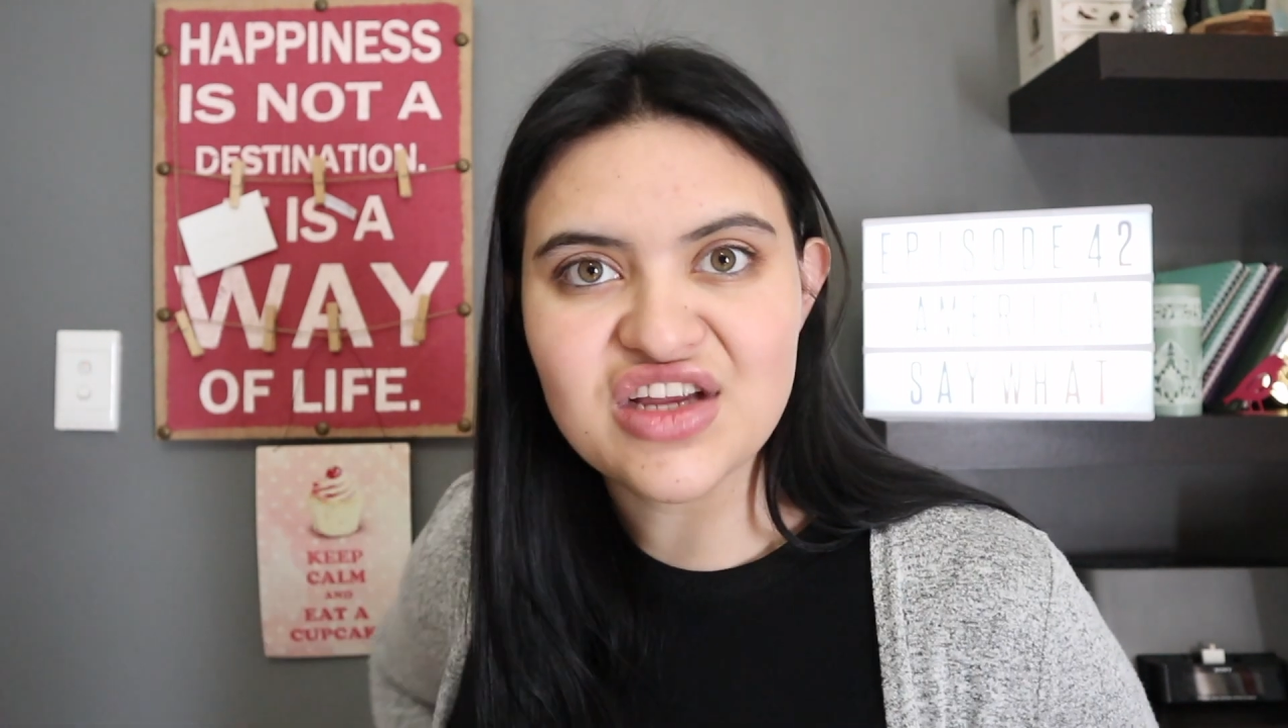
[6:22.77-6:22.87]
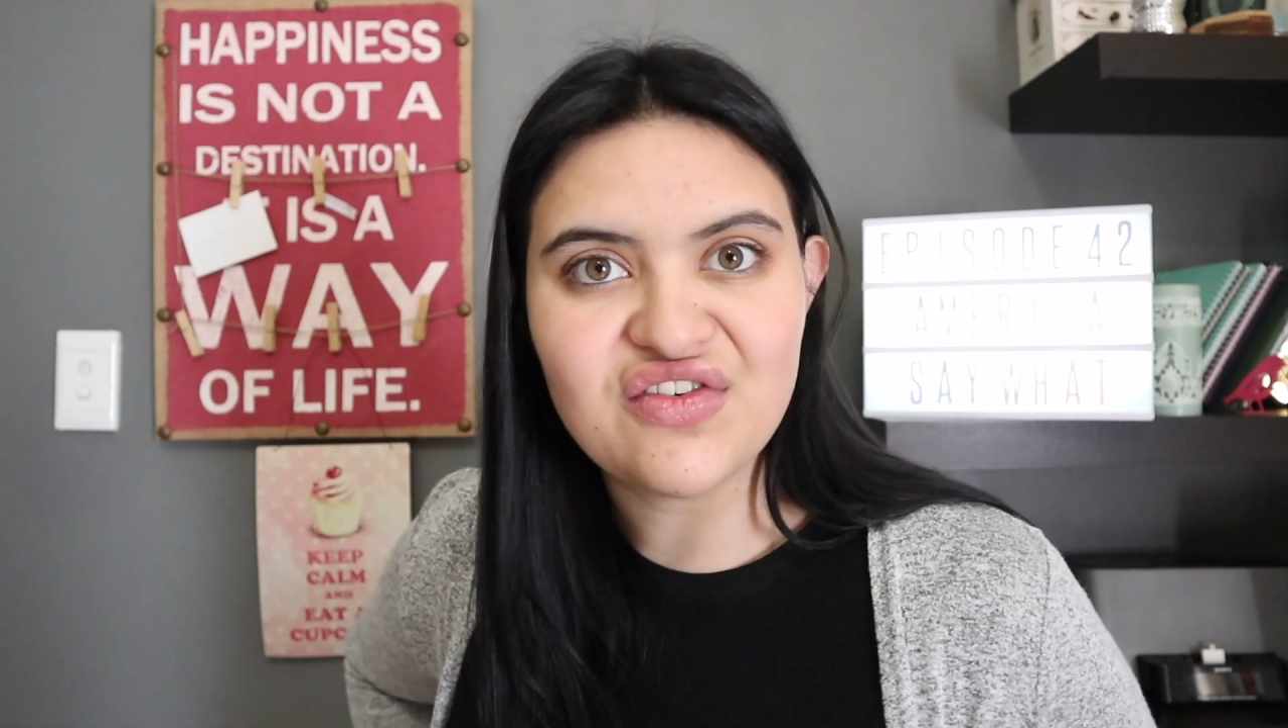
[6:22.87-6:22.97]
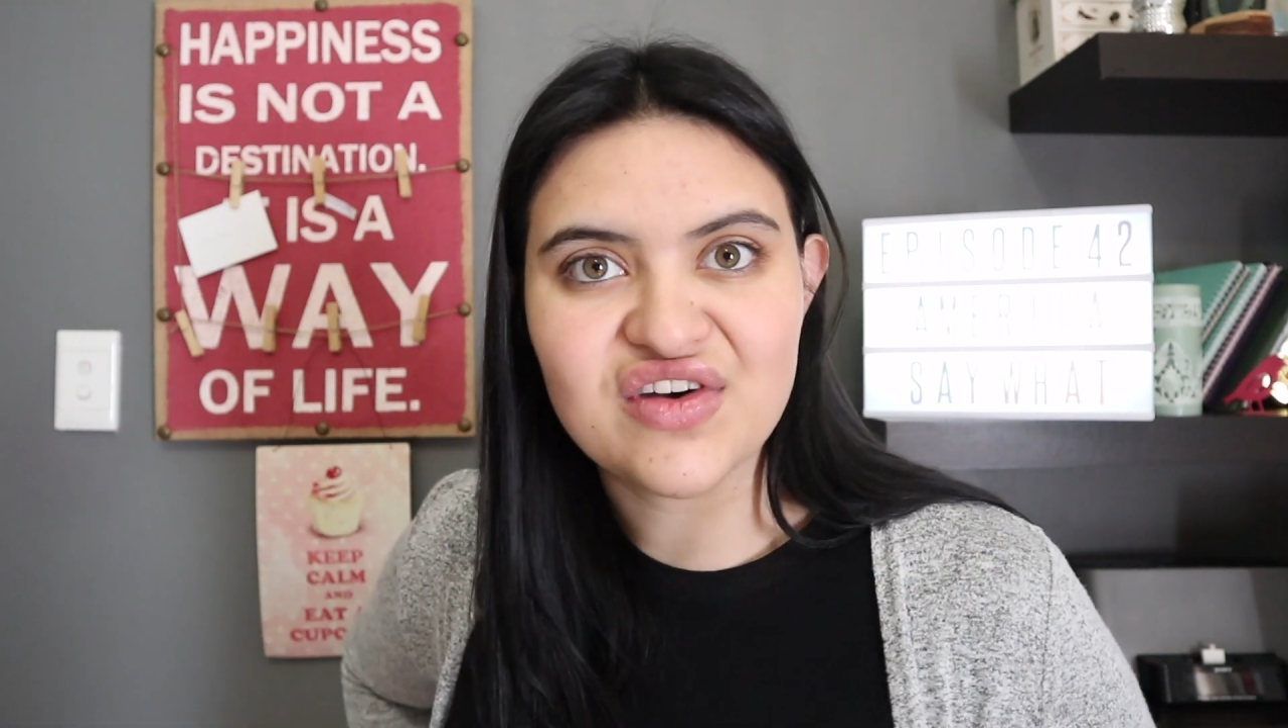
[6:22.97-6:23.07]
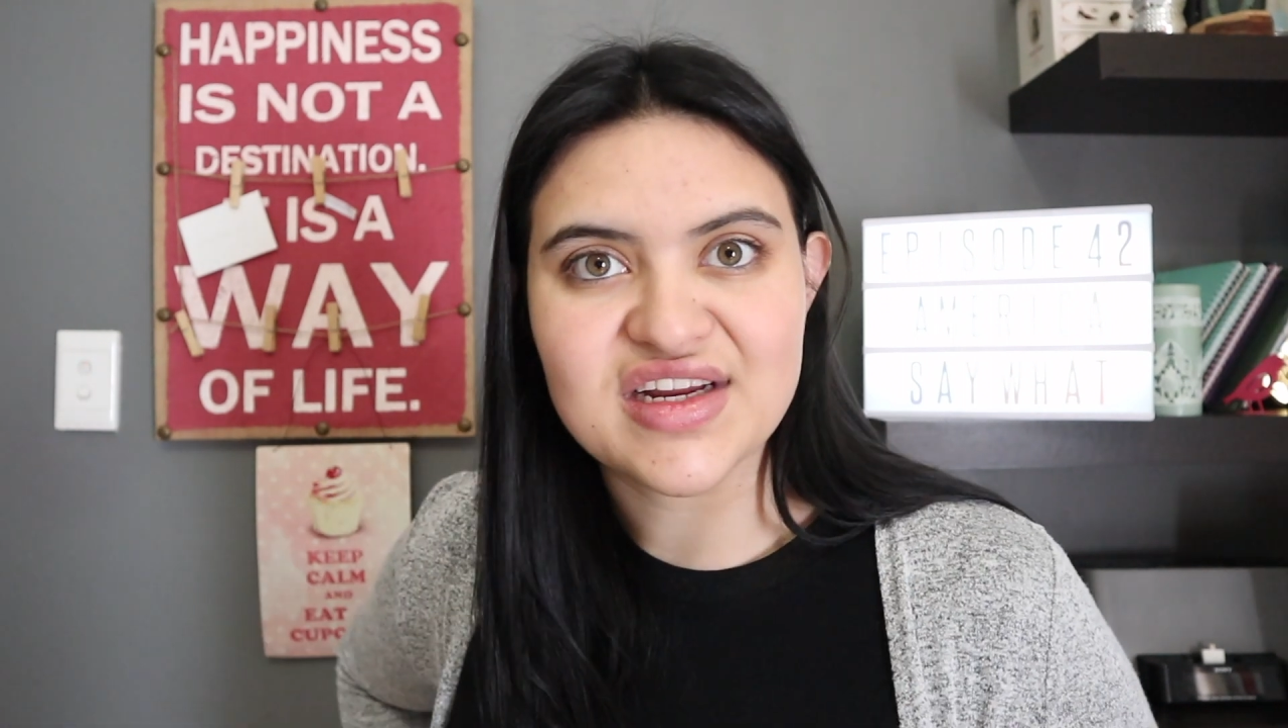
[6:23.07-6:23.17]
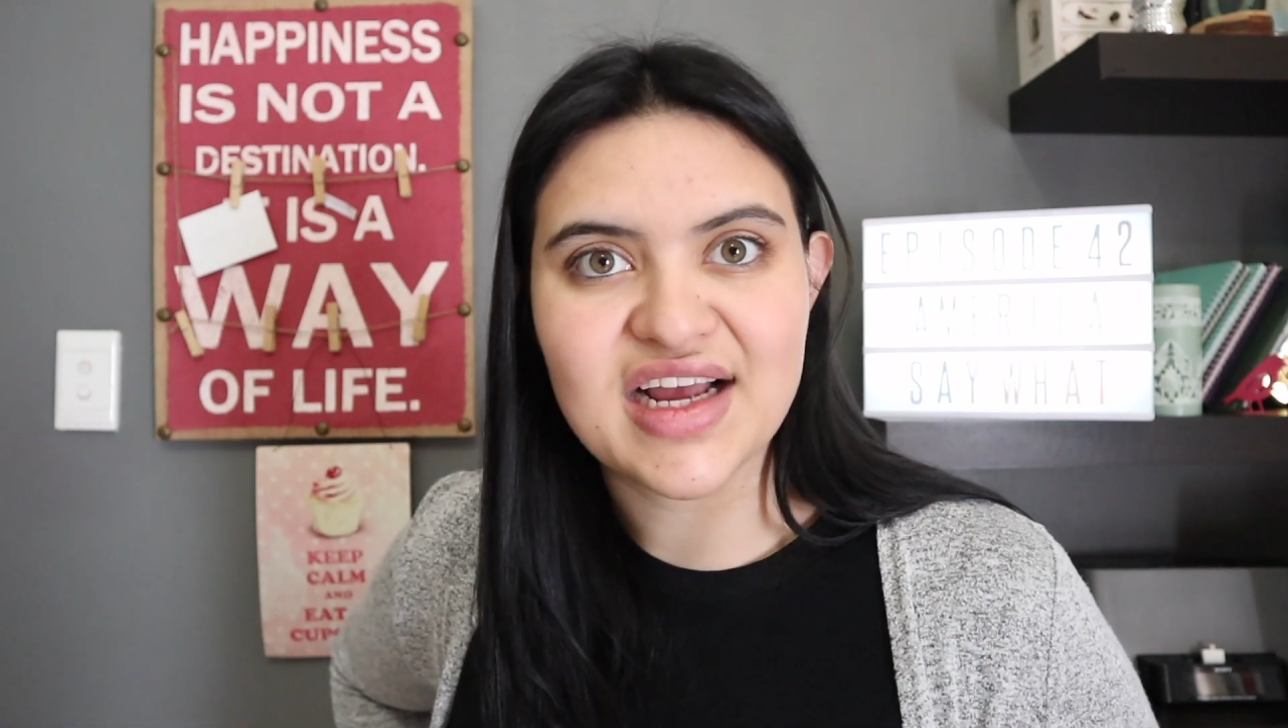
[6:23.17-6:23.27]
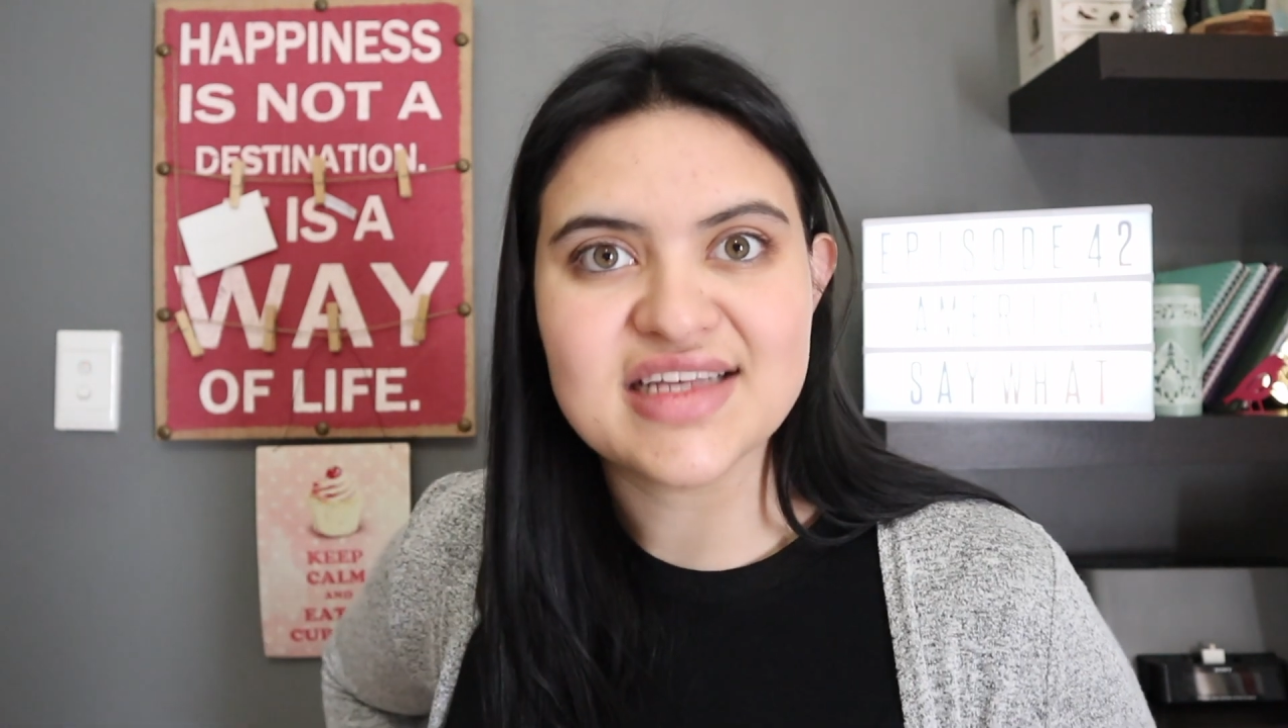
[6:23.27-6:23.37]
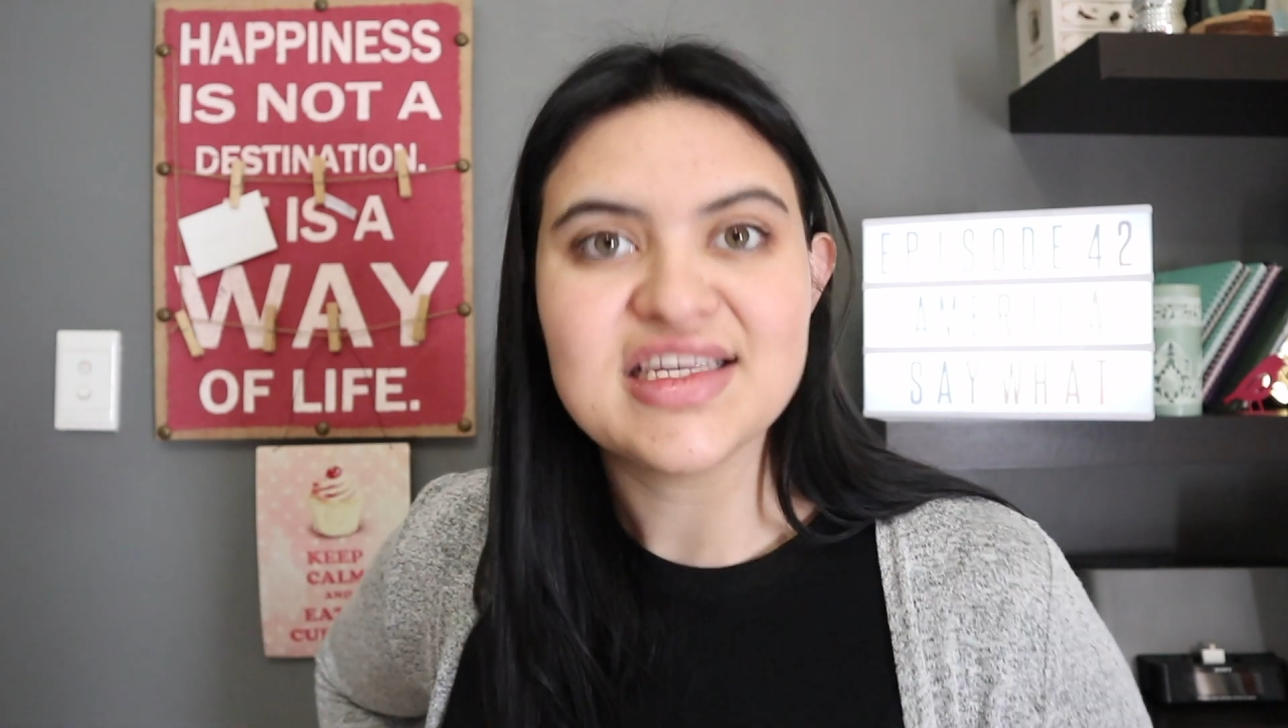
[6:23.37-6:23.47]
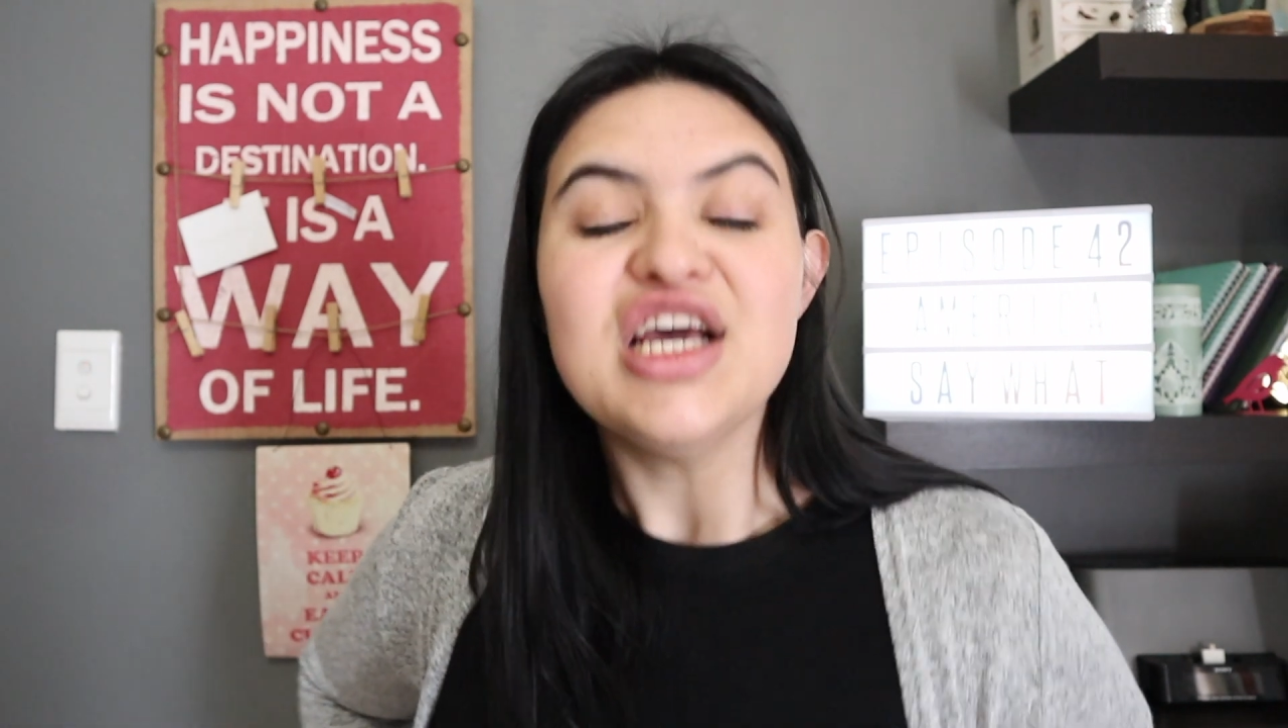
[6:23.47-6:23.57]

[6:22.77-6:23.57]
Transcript: different, guys.